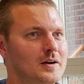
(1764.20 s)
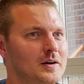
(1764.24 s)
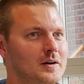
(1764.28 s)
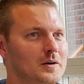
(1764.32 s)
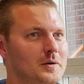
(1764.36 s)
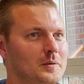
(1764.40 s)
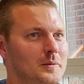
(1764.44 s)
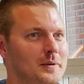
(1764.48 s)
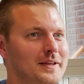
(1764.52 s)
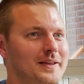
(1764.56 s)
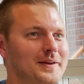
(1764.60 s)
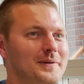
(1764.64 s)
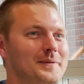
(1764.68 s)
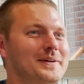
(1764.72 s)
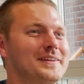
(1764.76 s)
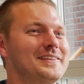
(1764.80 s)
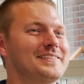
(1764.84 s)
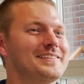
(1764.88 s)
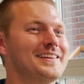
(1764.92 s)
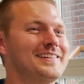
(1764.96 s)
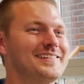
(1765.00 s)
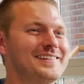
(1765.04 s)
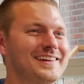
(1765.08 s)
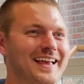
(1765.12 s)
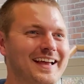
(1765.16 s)
we
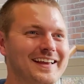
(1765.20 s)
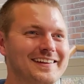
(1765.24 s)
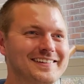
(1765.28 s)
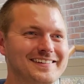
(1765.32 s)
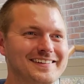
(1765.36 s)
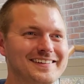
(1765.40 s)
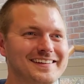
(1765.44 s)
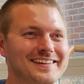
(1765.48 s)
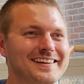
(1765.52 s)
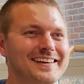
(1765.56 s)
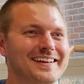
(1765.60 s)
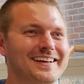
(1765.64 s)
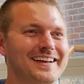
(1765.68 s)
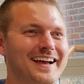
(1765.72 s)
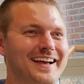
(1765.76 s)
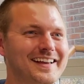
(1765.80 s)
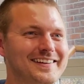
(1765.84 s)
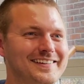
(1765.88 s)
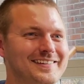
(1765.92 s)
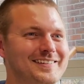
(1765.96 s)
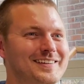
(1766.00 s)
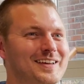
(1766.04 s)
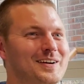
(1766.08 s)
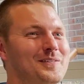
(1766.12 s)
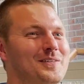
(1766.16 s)
essentially had to
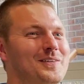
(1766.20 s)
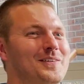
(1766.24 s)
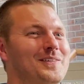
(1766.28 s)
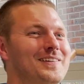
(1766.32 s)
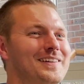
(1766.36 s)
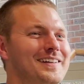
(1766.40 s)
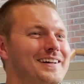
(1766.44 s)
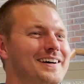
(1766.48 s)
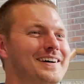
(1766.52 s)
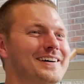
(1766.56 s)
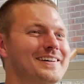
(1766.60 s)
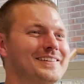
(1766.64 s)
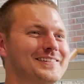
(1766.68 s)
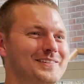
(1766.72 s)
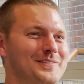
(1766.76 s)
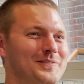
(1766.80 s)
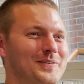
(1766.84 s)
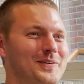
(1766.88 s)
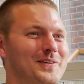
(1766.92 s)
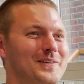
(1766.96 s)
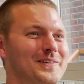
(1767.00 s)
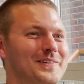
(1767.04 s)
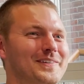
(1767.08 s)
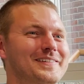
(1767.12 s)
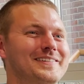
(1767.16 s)
double our
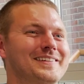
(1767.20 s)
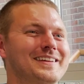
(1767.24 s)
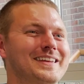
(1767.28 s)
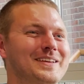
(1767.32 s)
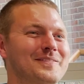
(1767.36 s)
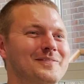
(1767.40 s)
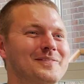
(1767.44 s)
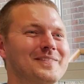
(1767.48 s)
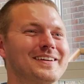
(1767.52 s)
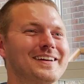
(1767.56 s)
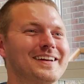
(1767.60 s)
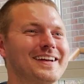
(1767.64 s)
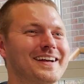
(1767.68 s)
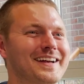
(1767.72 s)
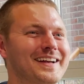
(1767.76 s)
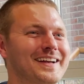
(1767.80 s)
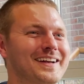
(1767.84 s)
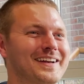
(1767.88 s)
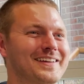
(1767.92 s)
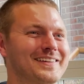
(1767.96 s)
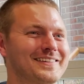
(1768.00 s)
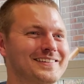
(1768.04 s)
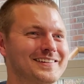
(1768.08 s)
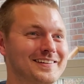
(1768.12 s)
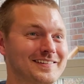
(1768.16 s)
support team
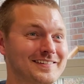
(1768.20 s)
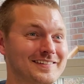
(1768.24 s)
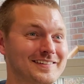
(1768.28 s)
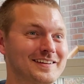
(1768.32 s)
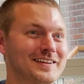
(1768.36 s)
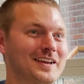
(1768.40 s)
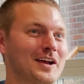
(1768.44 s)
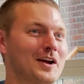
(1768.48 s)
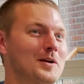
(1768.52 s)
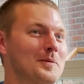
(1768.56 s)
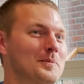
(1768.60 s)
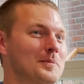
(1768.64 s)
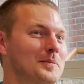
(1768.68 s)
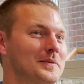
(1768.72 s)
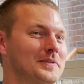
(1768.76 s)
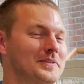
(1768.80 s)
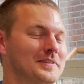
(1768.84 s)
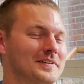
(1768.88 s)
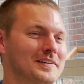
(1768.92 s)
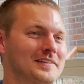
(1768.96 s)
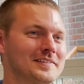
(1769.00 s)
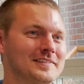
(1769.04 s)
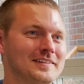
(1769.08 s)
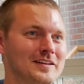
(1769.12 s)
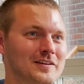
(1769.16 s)
to cope with
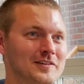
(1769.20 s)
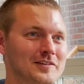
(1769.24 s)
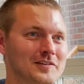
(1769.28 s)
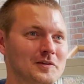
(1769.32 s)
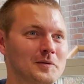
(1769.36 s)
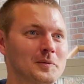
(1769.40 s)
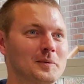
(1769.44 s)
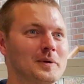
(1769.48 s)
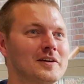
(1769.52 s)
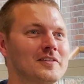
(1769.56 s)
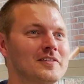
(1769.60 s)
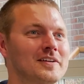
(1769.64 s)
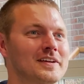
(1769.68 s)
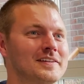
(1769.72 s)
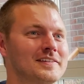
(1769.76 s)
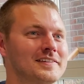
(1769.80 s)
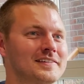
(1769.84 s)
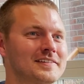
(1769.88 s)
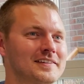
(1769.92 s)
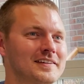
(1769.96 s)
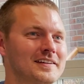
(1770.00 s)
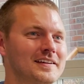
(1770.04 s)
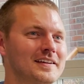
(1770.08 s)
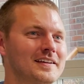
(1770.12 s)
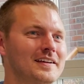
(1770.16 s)
just user
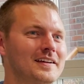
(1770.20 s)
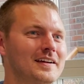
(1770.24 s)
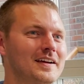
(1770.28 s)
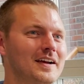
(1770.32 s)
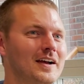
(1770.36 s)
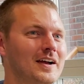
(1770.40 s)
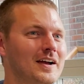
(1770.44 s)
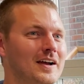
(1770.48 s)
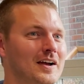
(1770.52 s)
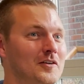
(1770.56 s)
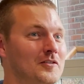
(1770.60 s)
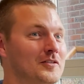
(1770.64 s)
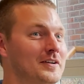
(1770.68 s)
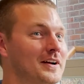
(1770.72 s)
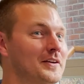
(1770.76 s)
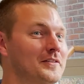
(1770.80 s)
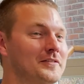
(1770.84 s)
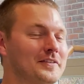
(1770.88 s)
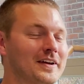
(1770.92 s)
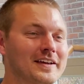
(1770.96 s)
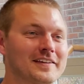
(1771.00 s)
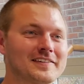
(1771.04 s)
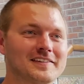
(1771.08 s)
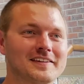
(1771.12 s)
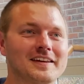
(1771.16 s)
queries around
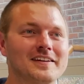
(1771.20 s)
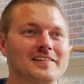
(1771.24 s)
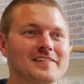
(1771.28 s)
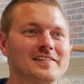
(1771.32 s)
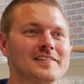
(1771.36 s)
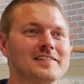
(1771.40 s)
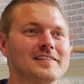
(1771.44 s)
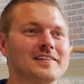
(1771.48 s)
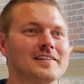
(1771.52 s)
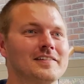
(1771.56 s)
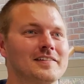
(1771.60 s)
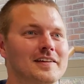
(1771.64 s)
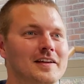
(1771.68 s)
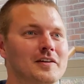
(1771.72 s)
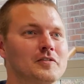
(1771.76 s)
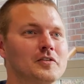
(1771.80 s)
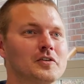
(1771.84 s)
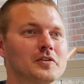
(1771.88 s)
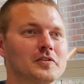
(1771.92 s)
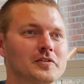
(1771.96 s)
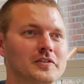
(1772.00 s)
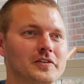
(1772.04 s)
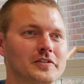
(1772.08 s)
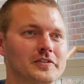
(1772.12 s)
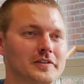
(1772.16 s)
vaccinations in
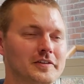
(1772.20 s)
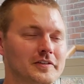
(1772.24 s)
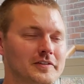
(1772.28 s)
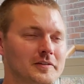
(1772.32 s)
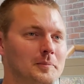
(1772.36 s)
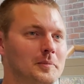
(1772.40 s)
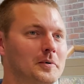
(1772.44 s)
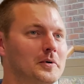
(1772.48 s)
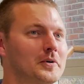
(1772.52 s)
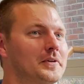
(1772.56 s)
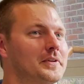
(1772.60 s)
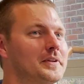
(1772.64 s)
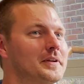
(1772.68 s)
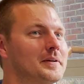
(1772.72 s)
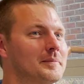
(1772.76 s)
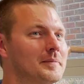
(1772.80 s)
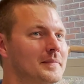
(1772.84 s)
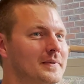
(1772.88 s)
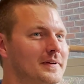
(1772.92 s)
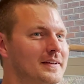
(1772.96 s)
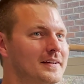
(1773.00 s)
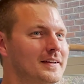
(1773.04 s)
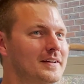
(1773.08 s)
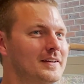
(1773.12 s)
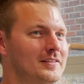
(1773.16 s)
general, just to support them.
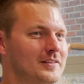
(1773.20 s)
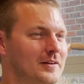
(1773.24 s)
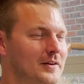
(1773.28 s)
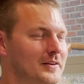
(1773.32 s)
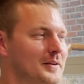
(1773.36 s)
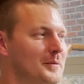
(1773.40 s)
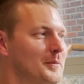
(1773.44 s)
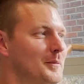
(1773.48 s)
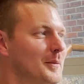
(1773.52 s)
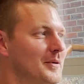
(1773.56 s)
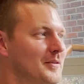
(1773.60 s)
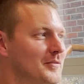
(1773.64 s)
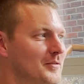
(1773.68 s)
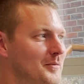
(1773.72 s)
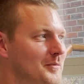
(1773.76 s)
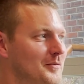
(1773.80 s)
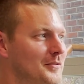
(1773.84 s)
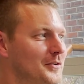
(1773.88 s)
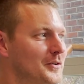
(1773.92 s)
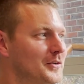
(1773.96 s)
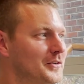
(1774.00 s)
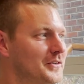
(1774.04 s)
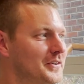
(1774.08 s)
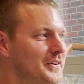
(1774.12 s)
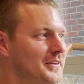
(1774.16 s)
So I think we went from
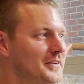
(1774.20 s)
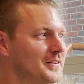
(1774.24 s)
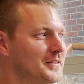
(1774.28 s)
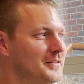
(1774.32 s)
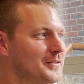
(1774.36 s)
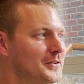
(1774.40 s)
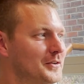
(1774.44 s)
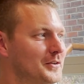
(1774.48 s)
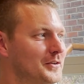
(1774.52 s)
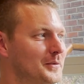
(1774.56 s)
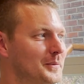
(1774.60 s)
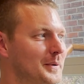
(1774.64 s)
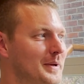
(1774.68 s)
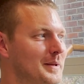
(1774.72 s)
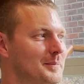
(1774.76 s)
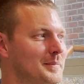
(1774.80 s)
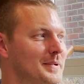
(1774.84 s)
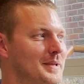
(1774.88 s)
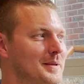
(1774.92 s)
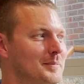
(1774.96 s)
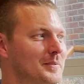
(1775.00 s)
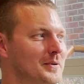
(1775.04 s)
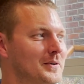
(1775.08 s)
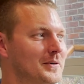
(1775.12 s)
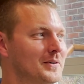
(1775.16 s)
four to eight
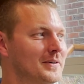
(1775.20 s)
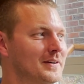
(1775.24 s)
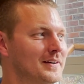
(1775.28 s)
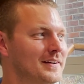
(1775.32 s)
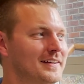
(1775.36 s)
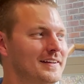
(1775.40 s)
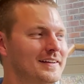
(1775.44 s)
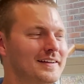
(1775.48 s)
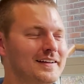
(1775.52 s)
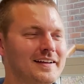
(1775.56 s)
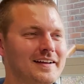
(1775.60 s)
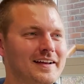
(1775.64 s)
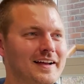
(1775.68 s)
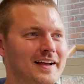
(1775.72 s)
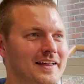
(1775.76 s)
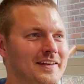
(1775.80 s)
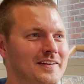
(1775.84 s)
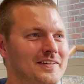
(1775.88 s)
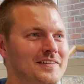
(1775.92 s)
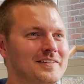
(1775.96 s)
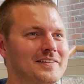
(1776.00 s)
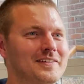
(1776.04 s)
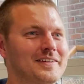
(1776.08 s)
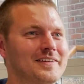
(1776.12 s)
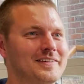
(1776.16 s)
people. Mm-hmm. And
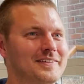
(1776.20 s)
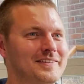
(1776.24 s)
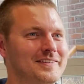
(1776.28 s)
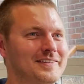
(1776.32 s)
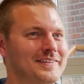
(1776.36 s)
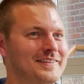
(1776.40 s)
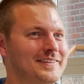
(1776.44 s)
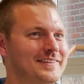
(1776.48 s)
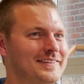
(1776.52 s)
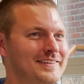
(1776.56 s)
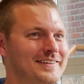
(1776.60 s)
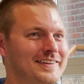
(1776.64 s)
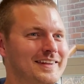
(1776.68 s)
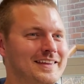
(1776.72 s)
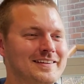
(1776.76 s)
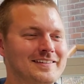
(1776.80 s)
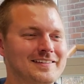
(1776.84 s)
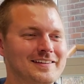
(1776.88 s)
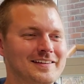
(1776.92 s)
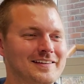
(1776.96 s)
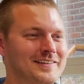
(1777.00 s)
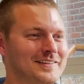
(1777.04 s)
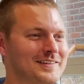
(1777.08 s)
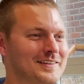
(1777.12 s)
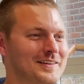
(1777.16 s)
they
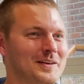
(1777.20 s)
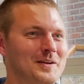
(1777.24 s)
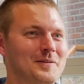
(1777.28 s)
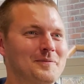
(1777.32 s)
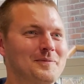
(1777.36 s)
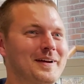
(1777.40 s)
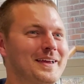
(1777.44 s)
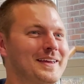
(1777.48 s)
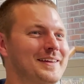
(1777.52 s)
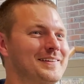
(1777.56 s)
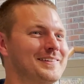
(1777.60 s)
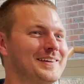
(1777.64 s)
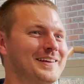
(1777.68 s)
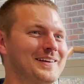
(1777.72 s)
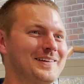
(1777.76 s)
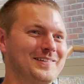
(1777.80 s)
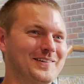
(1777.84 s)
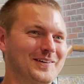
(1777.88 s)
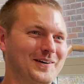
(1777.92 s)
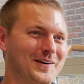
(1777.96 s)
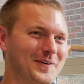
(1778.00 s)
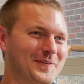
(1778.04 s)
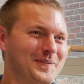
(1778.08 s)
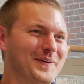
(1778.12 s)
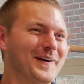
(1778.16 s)
did an amazing
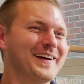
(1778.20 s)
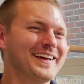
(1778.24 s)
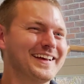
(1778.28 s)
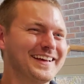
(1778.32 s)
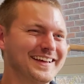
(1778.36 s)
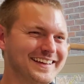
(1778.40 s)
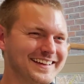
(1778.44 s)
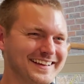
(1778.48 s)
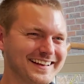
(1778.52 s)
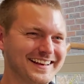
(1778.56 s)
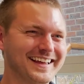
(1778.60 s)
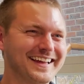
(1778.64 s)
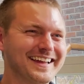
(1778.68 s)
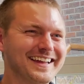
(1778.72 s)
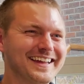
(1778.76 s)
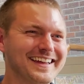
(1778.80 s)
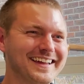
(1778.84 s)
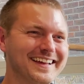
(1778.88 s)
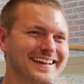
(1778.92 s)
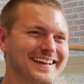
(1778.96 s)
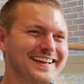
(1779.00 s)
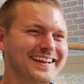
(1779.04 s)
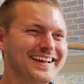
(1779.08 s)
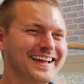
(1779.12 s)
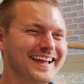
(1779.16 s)
job. Like
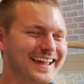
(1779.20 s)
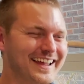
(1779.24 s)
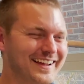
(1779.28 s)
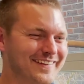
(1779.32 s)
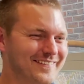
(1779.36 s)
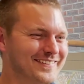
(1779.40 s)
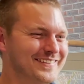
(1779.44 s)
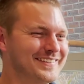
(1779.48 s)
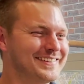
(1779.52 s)
it